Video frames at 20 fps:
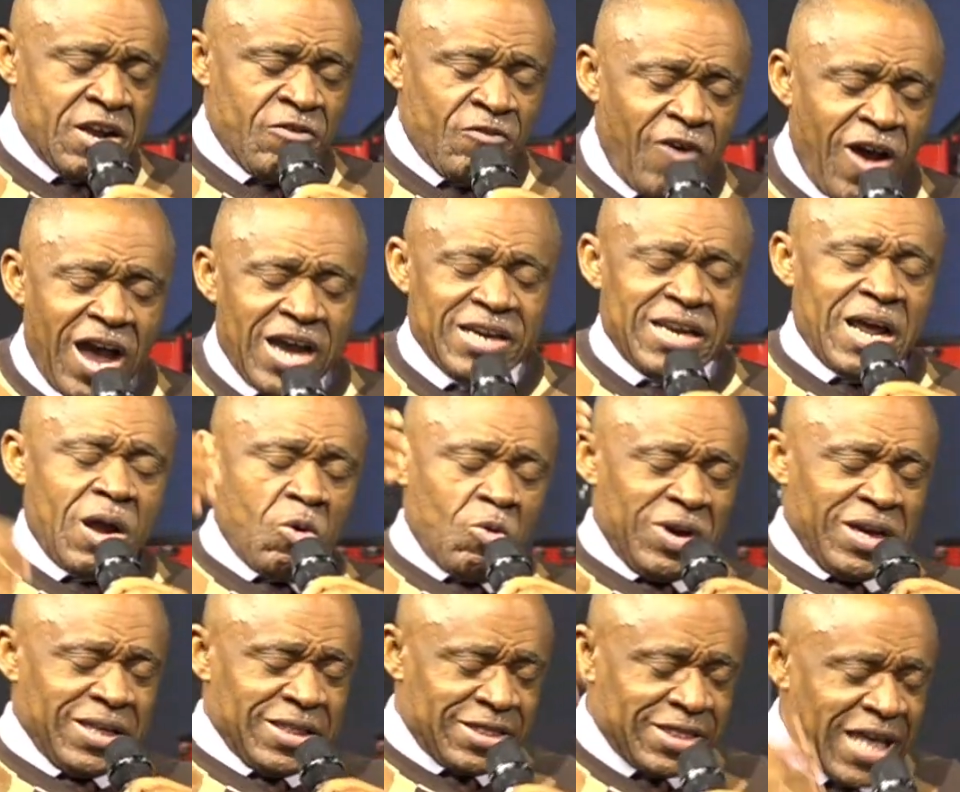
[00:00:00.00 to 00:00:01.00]
Father,
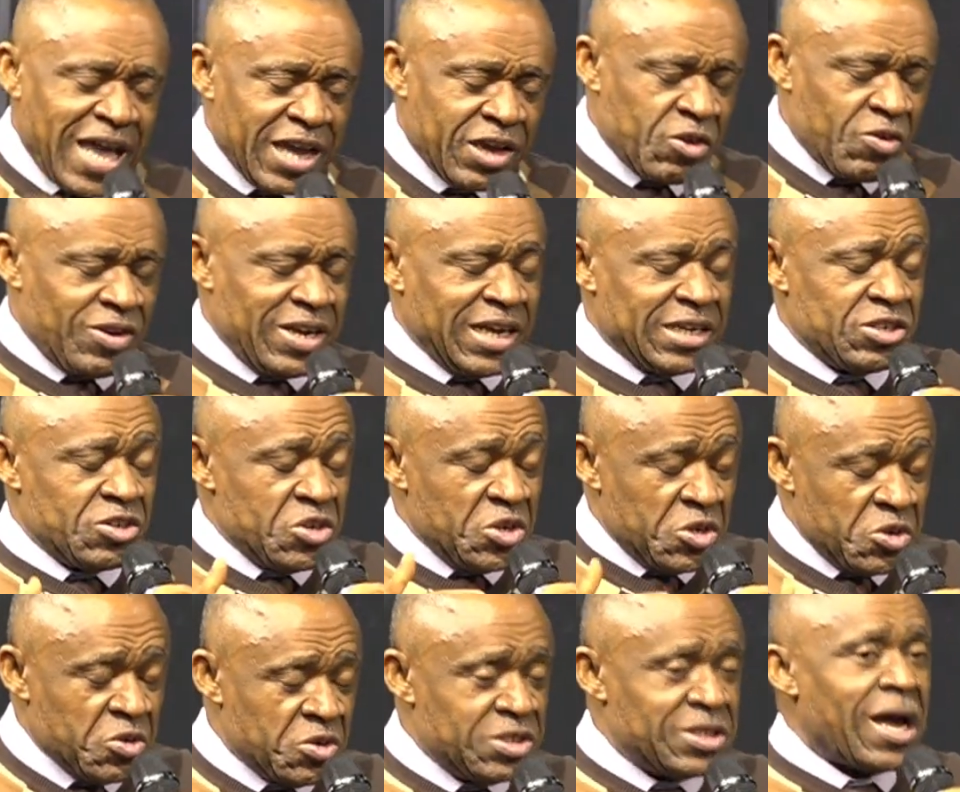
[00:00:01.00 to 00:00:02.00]
we thank you that you
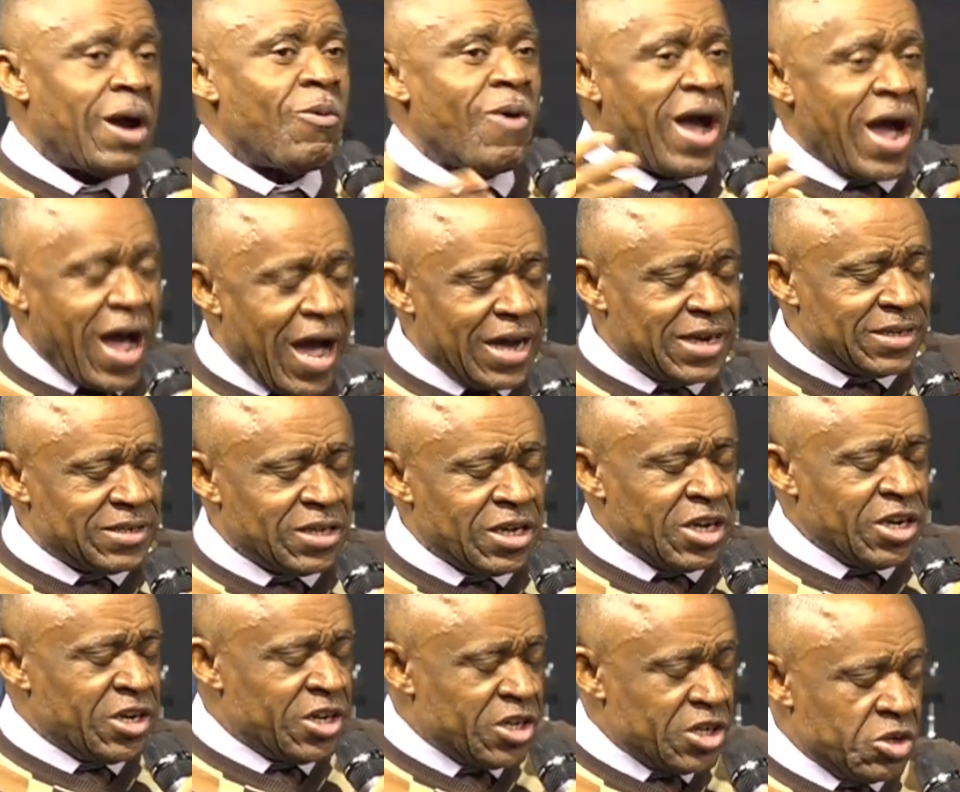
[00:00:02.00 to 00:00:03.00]
use our hand,
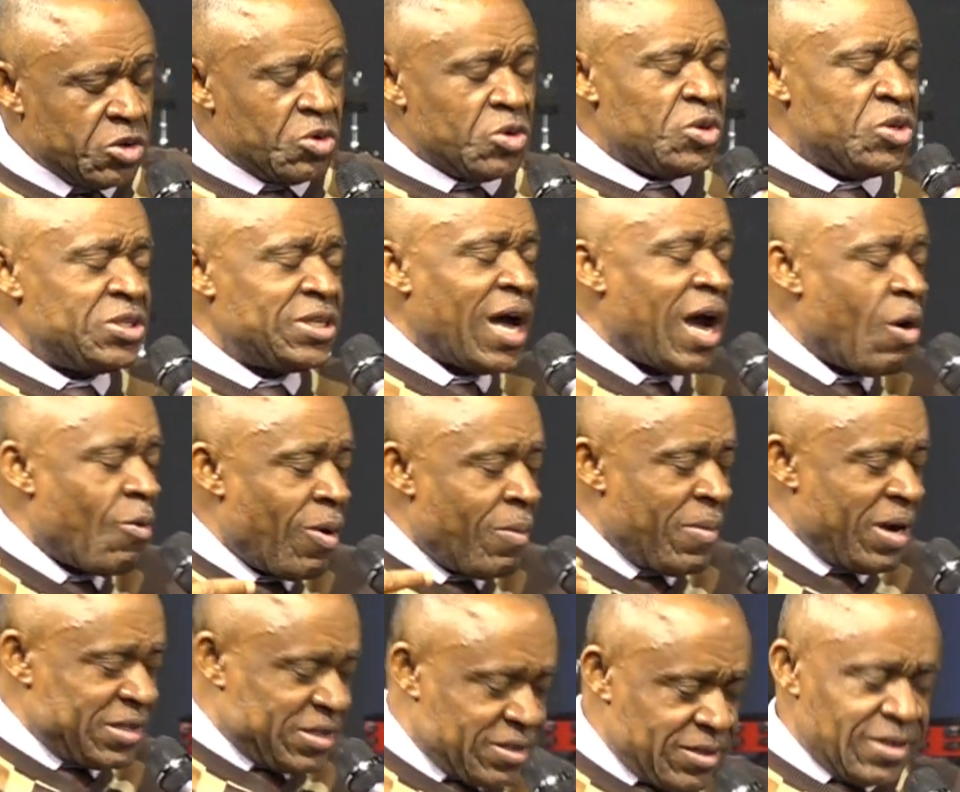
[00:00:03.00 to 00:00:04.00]
you use our
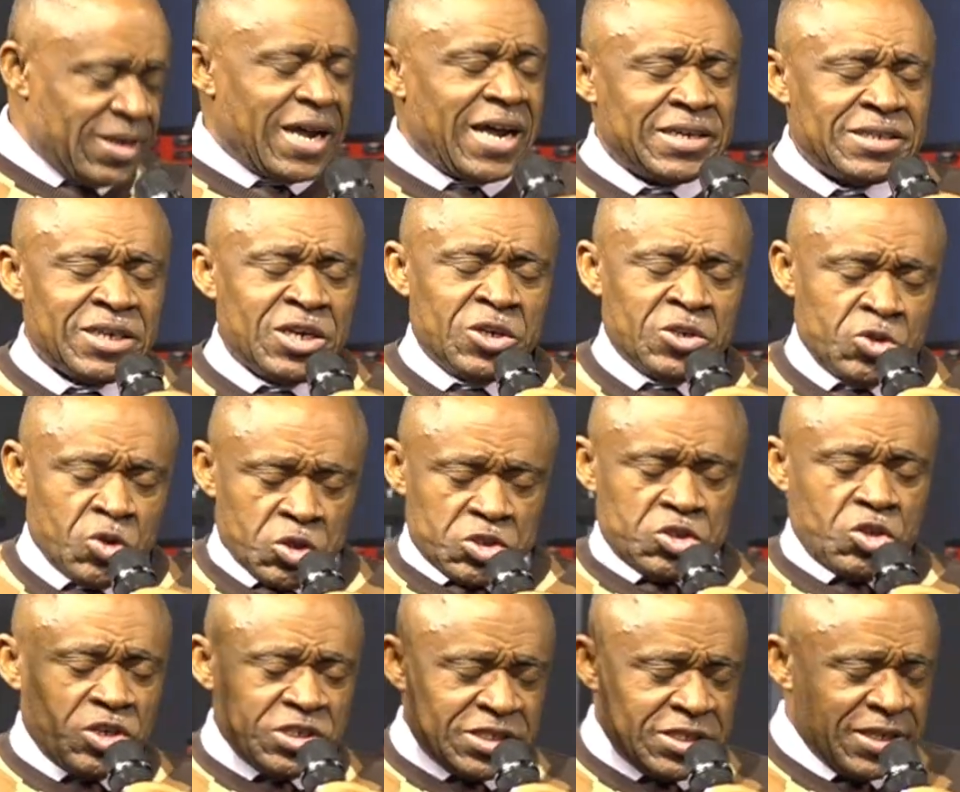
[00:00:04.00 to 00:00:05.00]
materials to
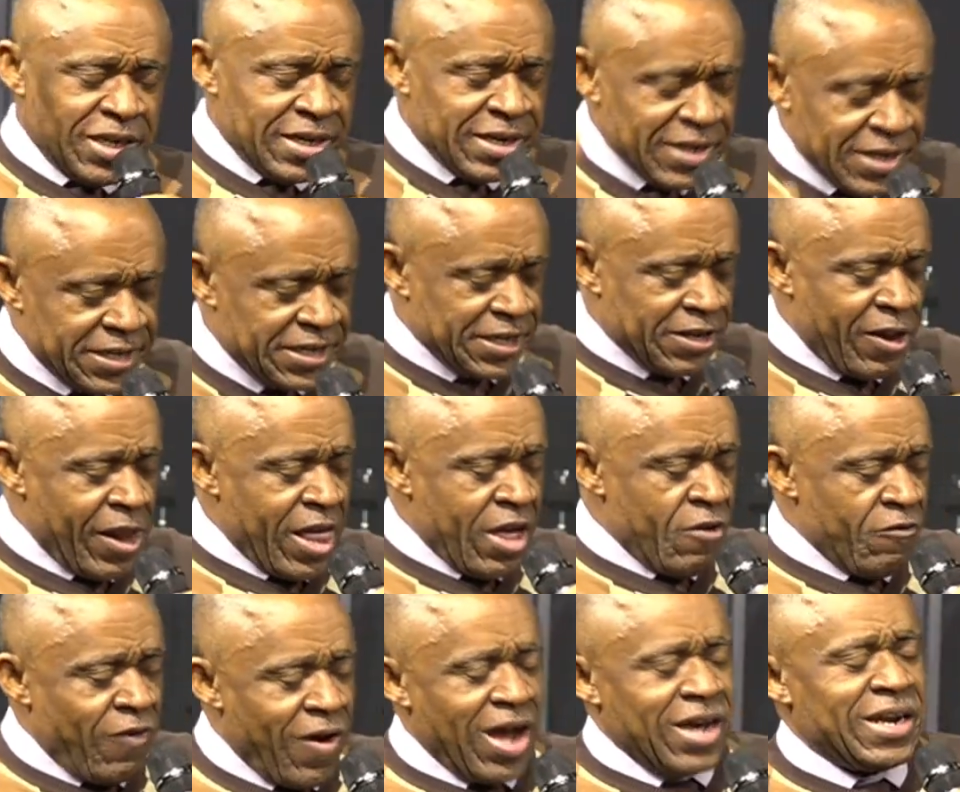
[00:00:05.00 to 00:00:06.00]
touch the needy.
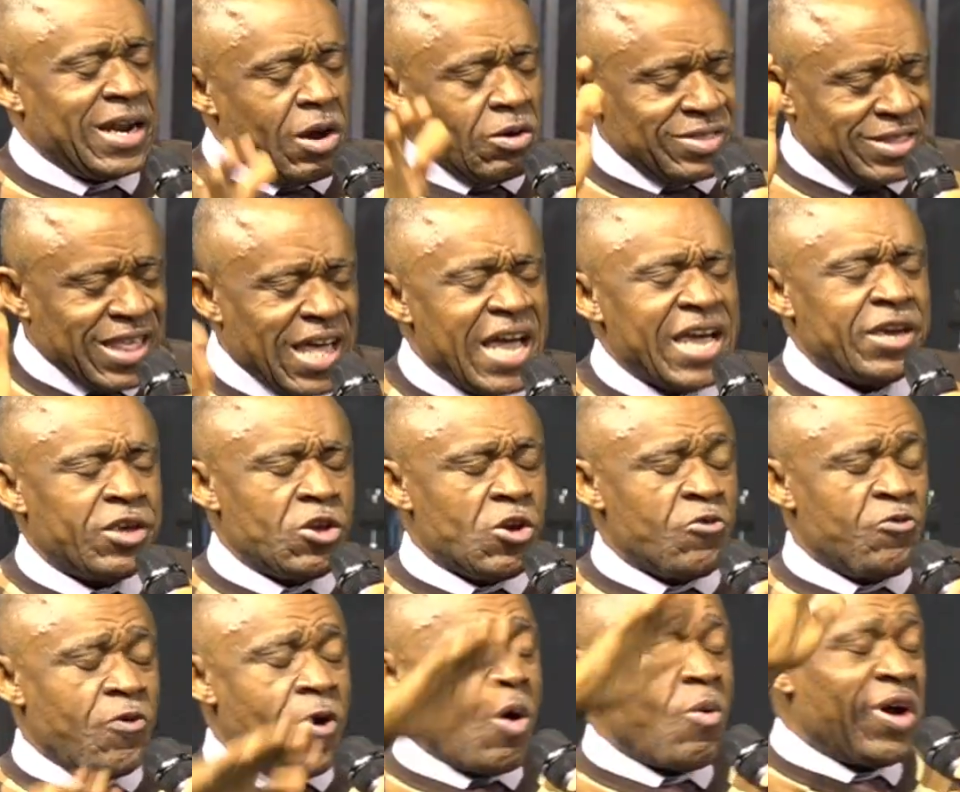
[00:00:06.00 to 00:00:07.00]
Father, thank
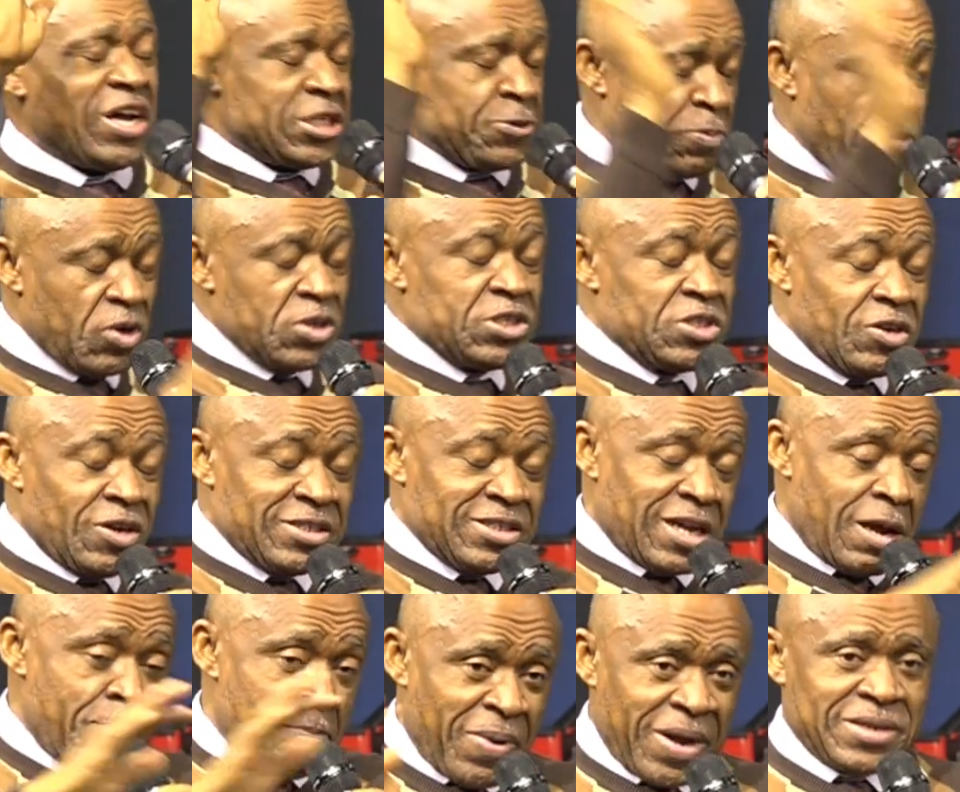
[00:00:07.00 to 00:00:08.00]
you for our sponsors
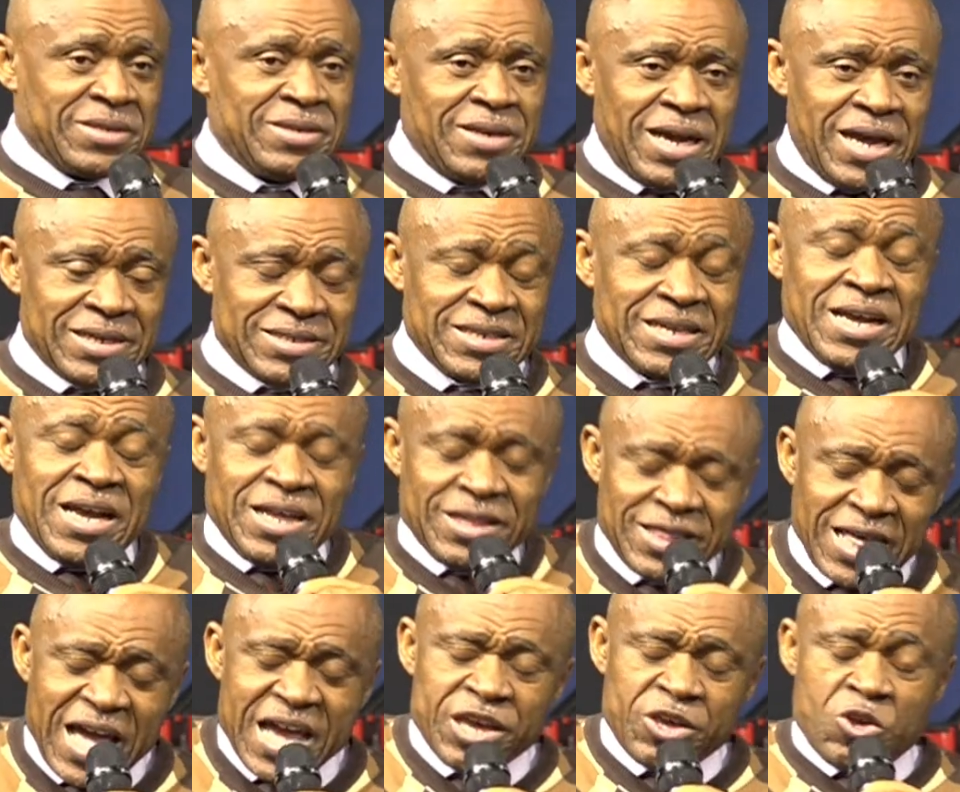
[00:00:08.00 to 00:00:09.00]
and partners.
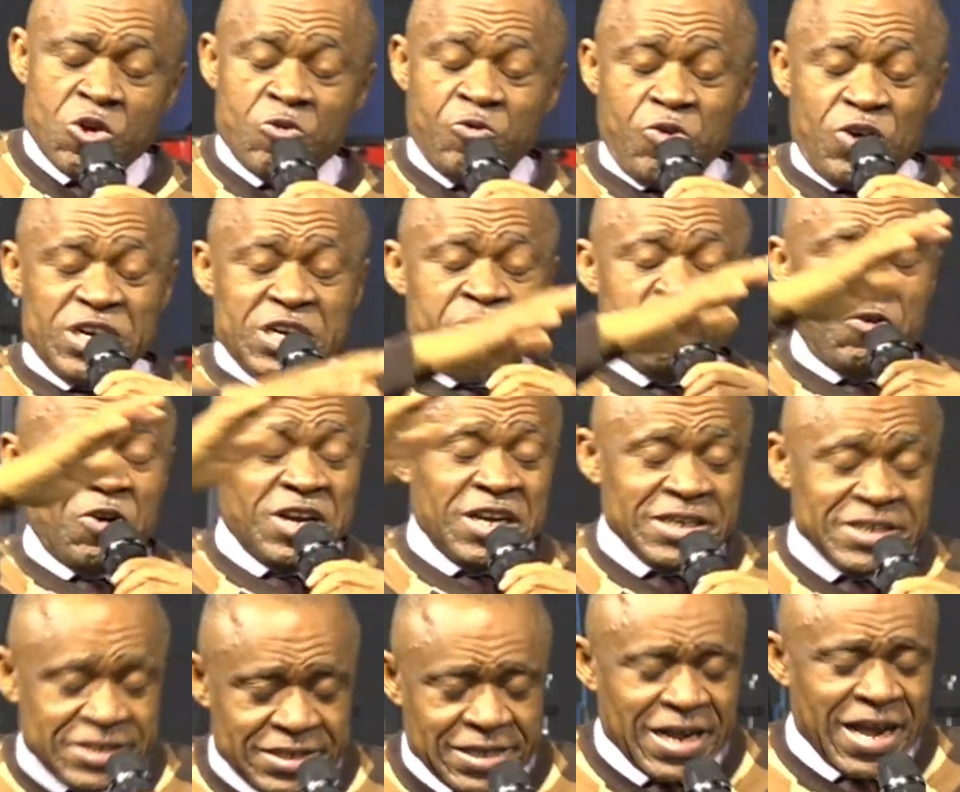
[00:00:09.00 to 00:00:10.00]
Thank you for the
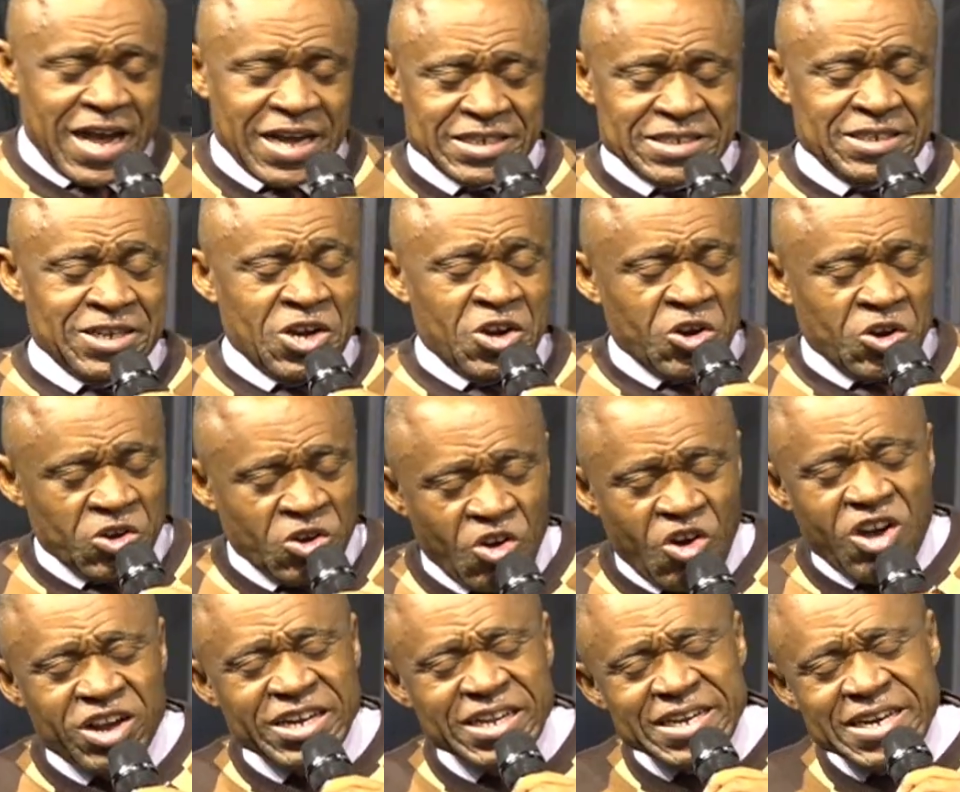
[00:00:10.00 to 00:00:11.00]
volunteers.
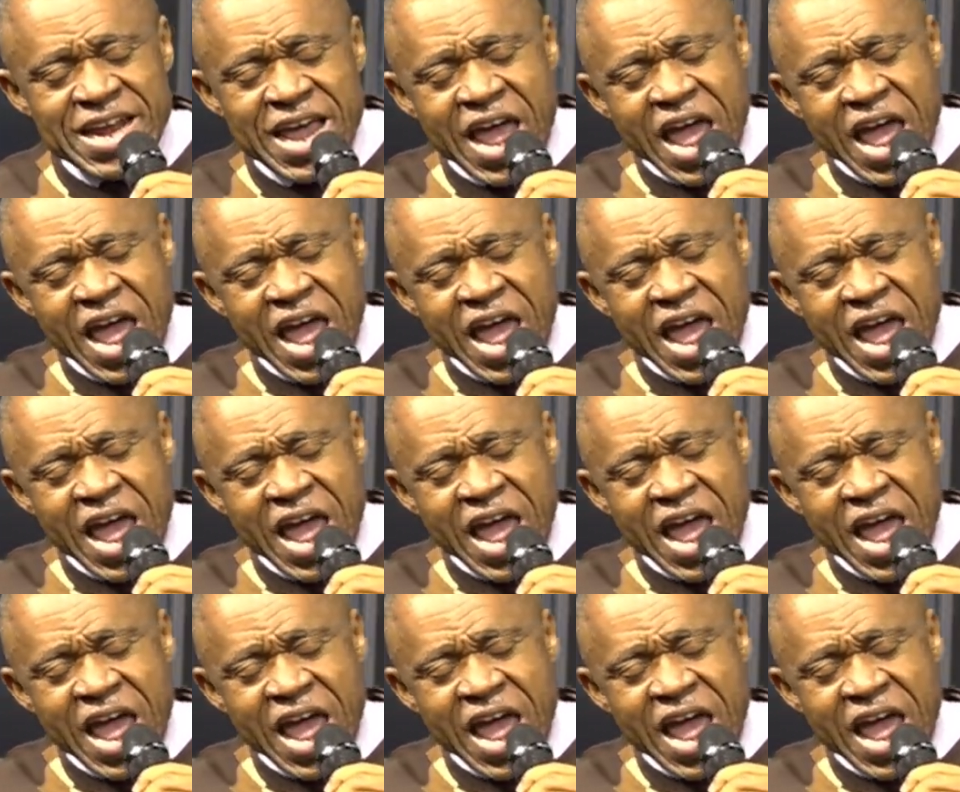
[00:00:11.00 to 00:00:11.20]
Lord, in